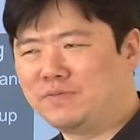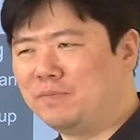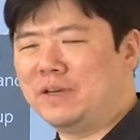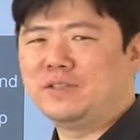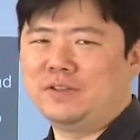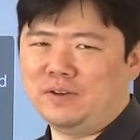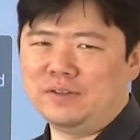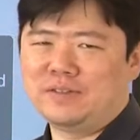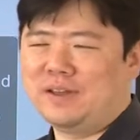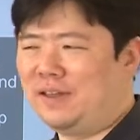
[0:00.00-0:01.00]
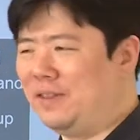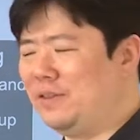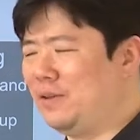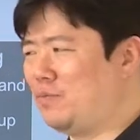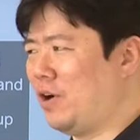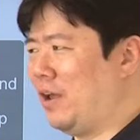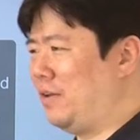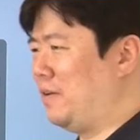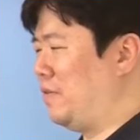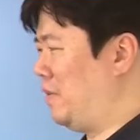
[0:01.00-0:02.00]
from my students in the prior
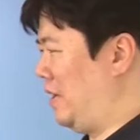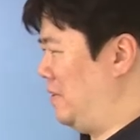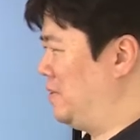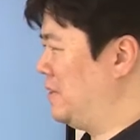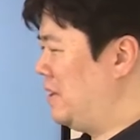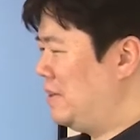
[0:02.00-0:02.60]
years.